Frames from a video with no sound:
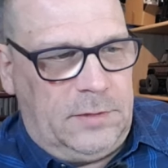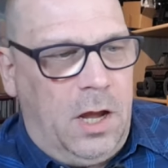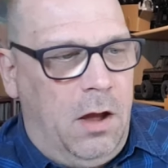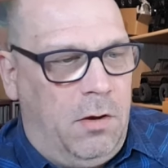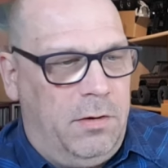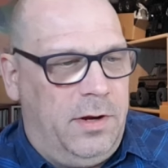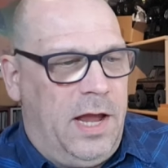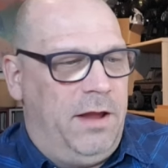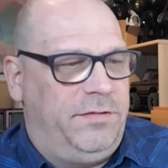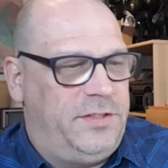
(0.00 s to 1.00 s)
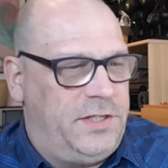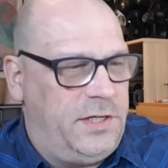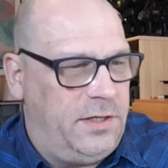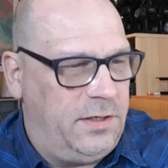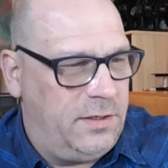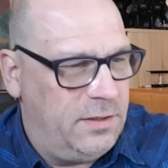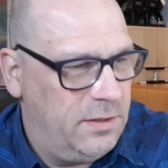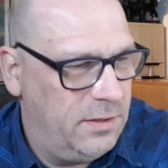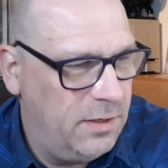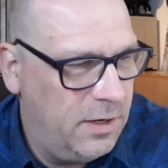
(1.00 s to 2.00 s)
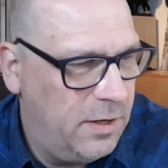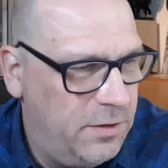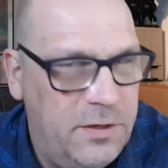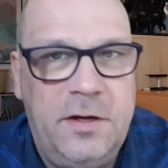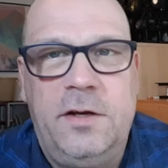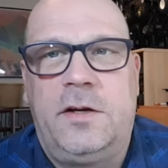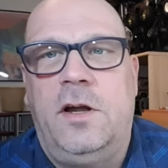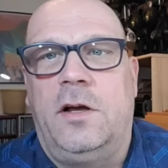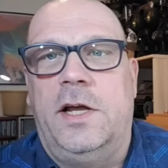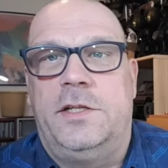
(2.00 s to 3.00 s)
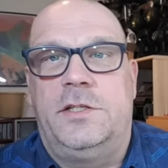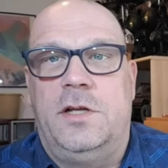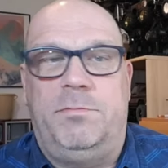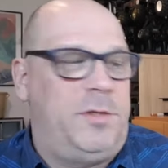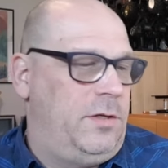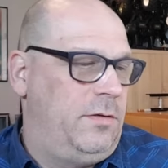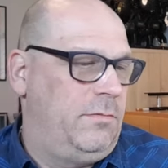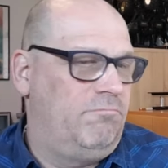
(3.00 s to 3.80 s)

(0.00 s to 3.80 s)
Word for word: Oh, I've seen the clock had stopped.